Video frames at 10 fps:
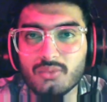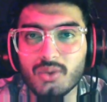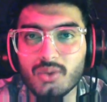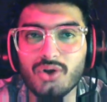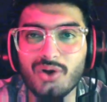
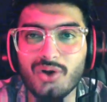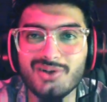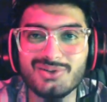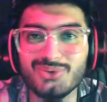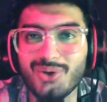$2,
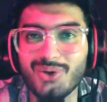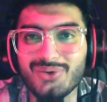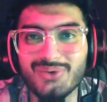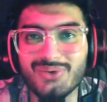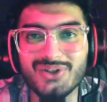
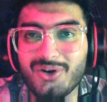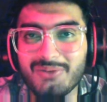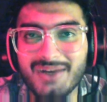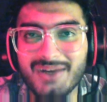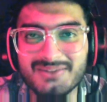$3
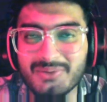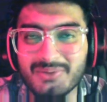maximum.